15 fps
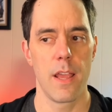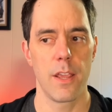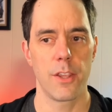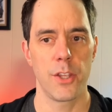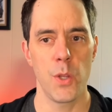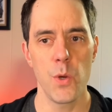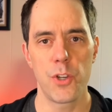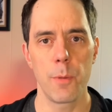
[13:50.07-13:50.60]

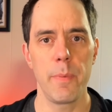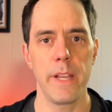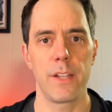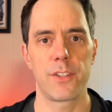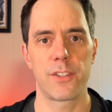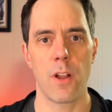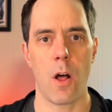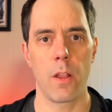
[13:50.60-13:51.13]
you should be
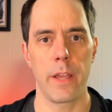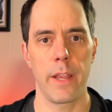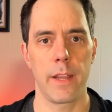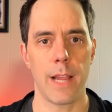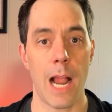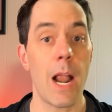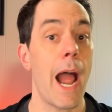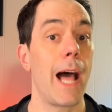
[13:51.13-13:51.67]

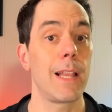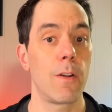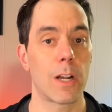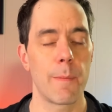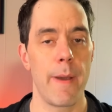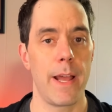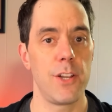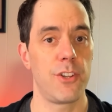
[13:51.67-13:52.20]
installing, I highly
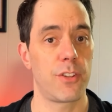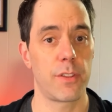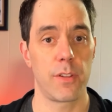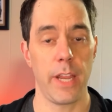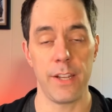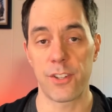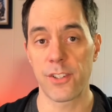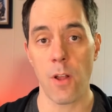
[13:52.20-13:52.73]
recommend just
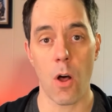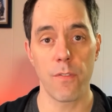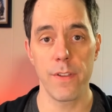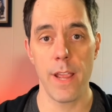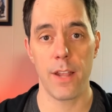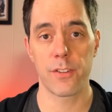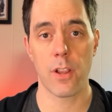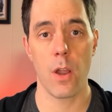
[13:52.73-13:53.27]
install
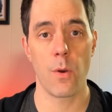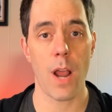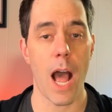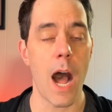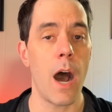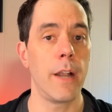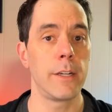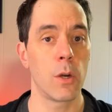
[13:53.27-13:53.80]
VS Code
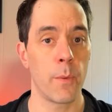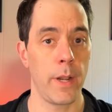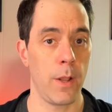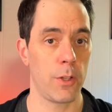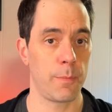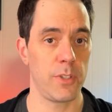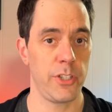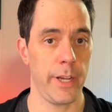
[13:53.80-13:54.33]
on your
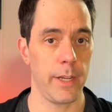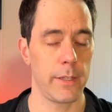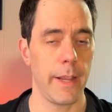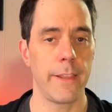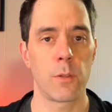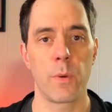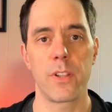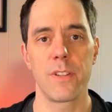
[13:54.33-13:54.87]
Windows machine.
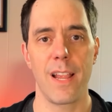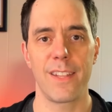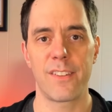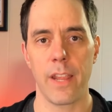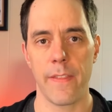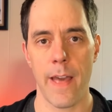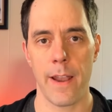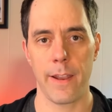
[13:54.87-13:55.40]
And the reason I
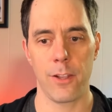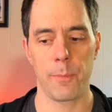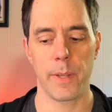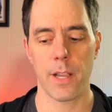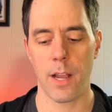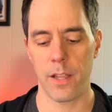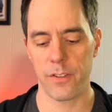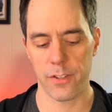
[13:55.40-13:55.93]
say that is
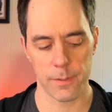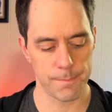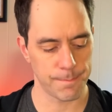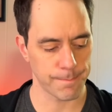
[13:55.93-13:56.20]
because